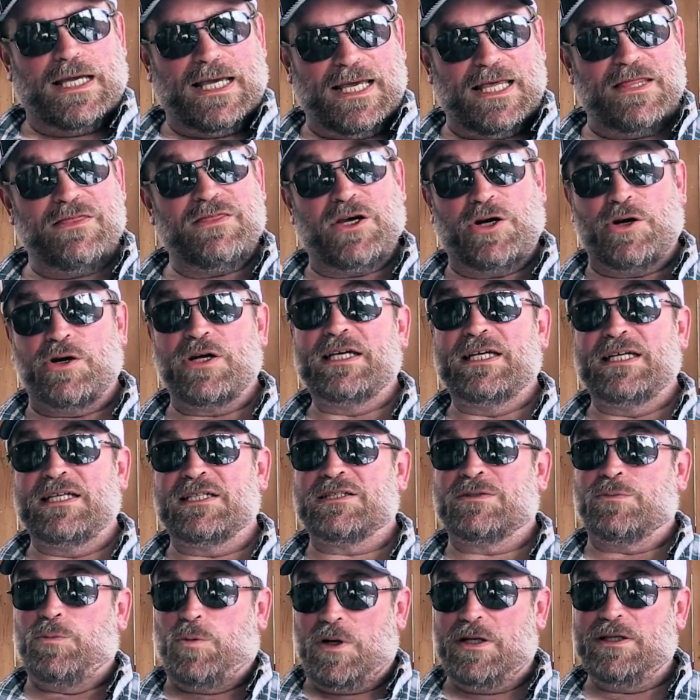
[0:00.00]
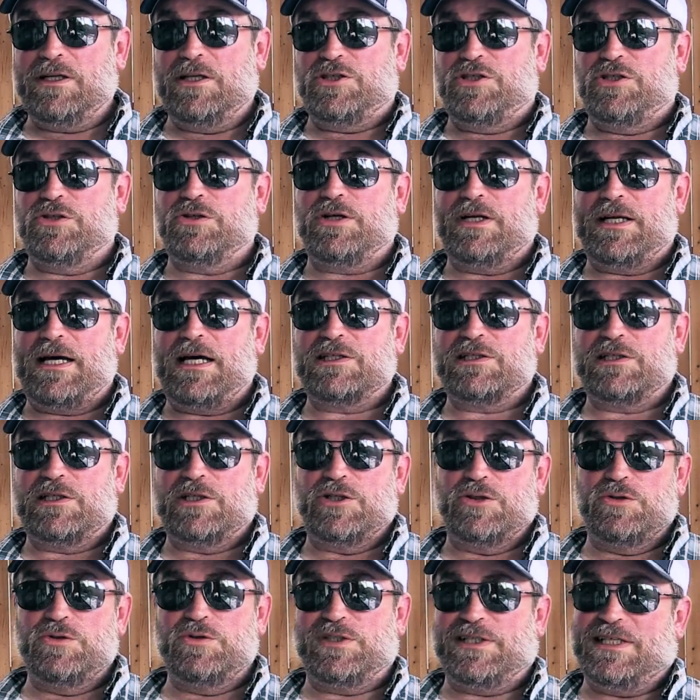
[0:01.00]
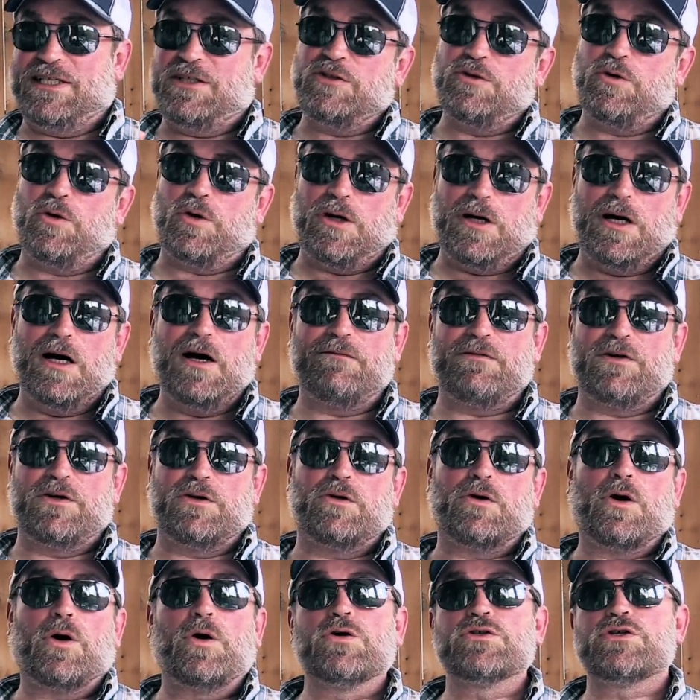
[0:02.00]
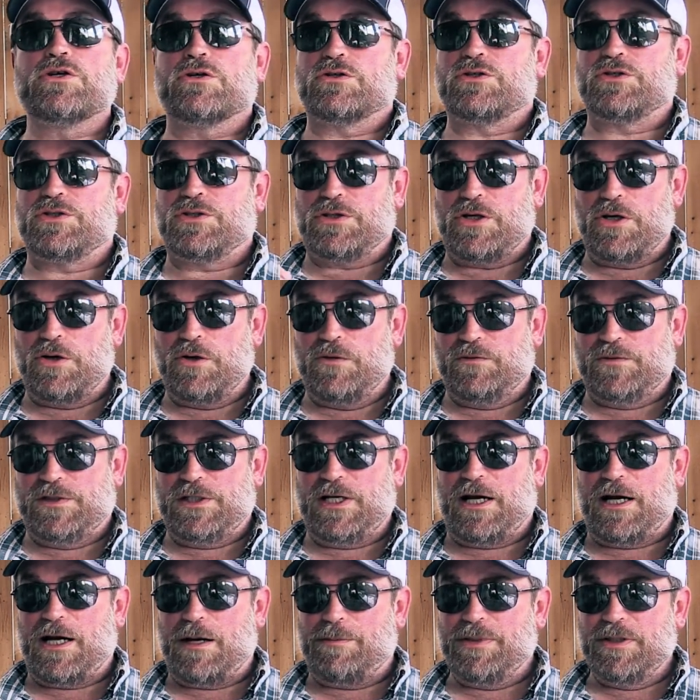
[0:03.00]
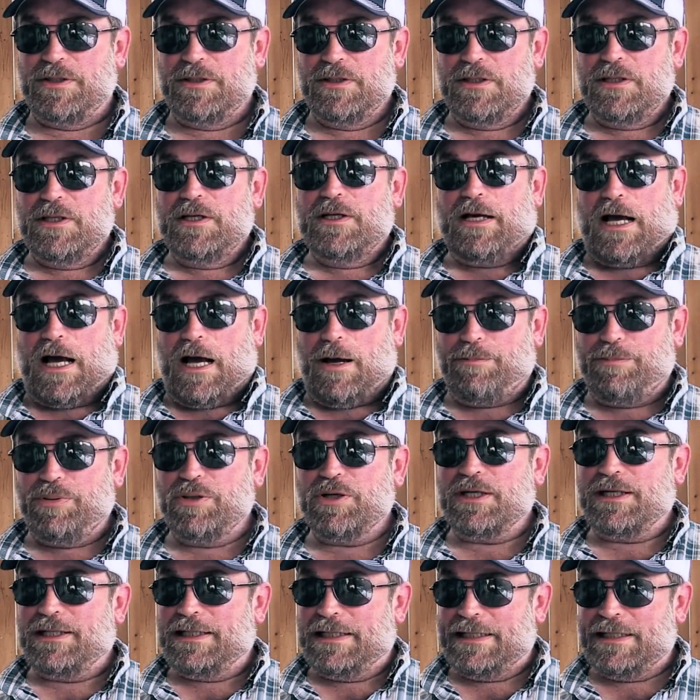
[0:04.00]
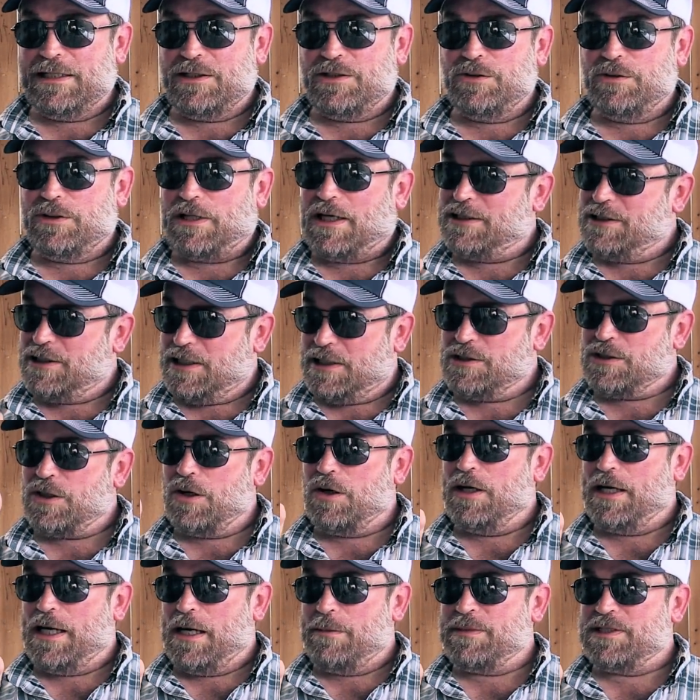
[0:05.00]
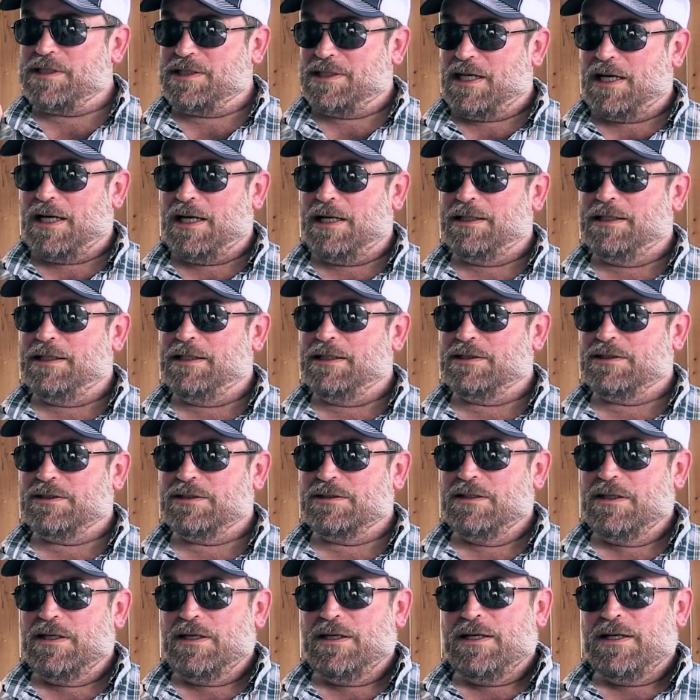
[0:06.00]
And there is one that you can actually use in your oven or on your stovetop. I'll put a link to it. It's on Amazon, and it's